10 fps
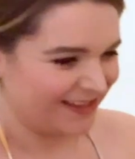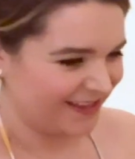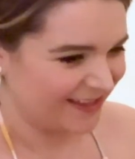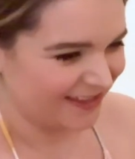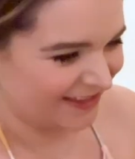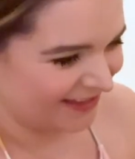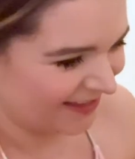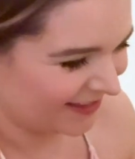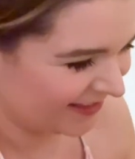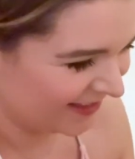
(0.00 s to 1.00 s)

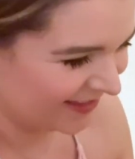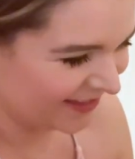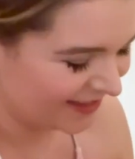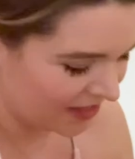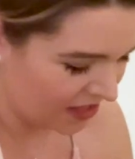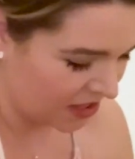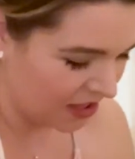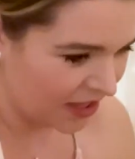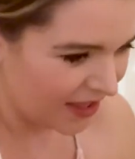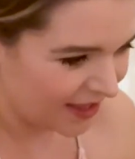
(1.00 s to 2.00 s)

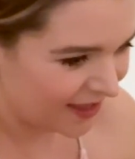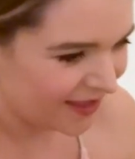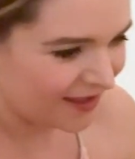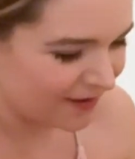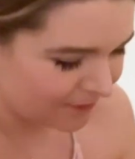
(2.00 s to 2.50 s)
(no one is talking)